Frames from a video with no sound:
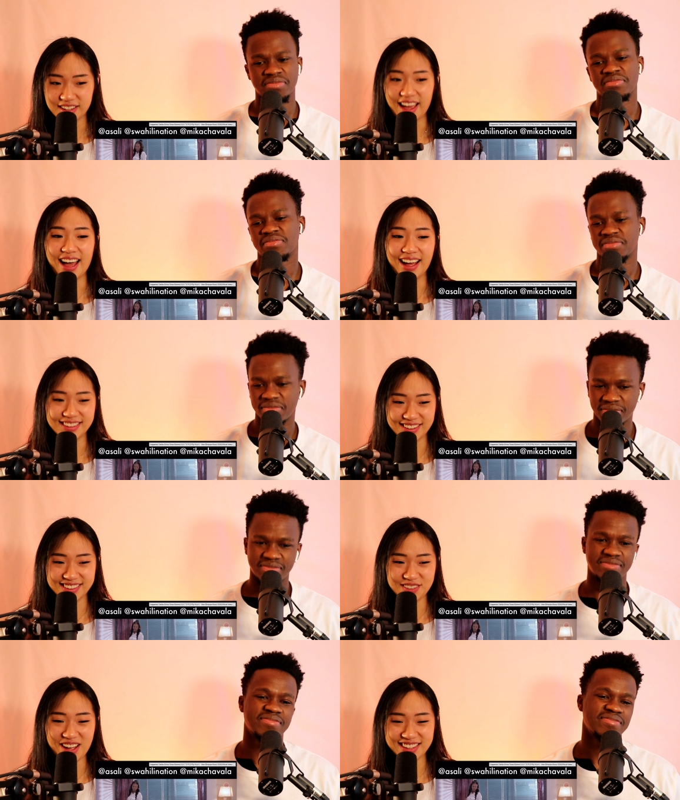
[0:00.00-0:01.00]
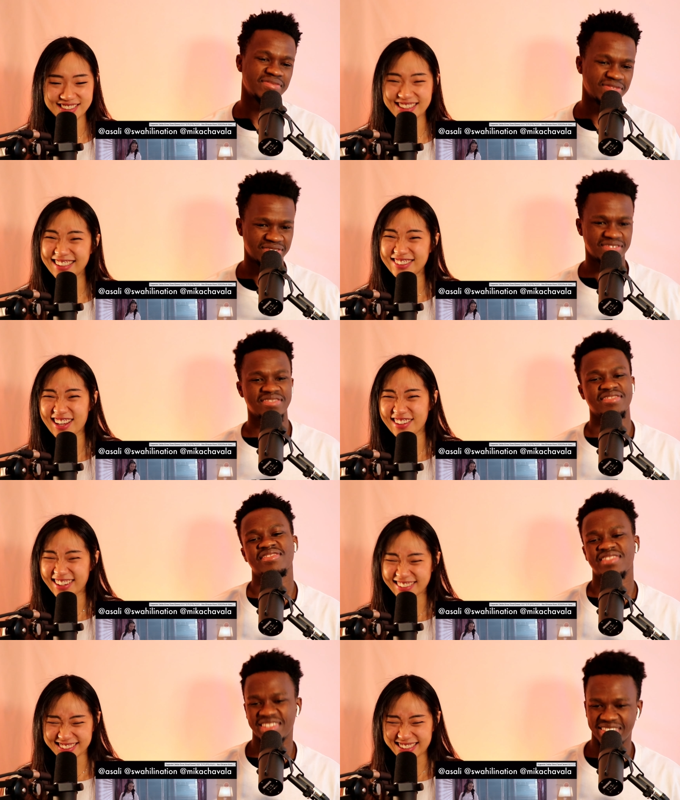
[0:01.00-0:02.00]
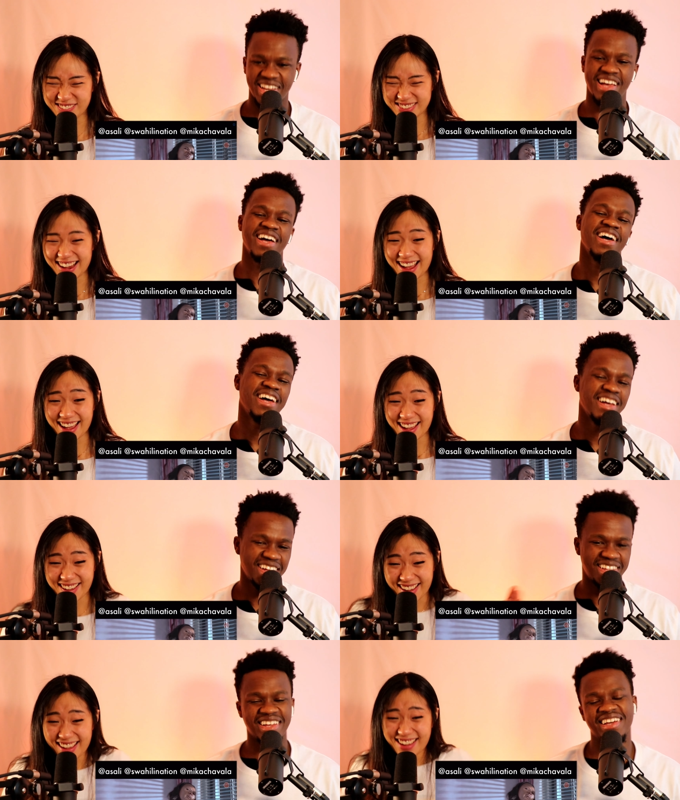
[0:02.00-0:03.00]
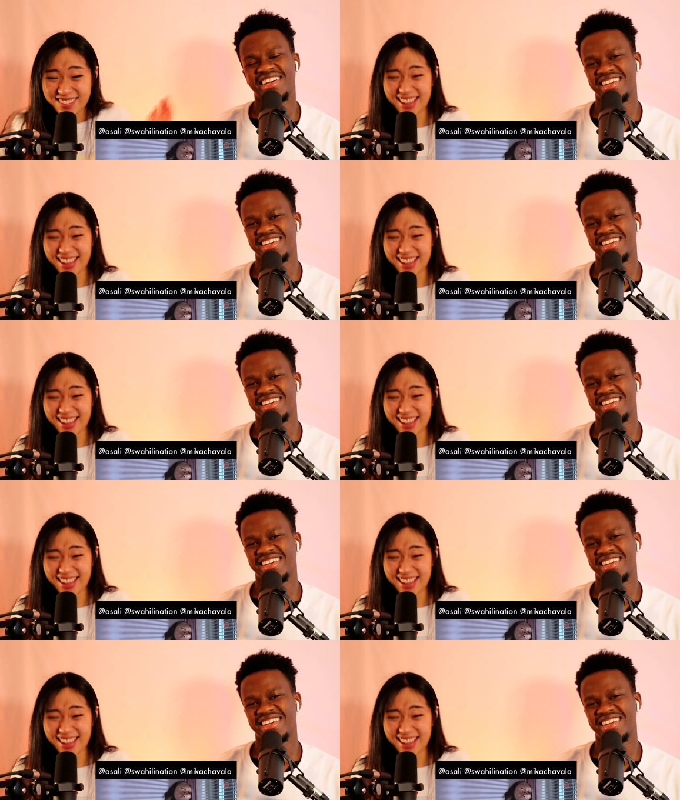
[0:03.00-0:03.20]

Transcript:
Speaker 1: Yeah, they're imagining each other at the same time.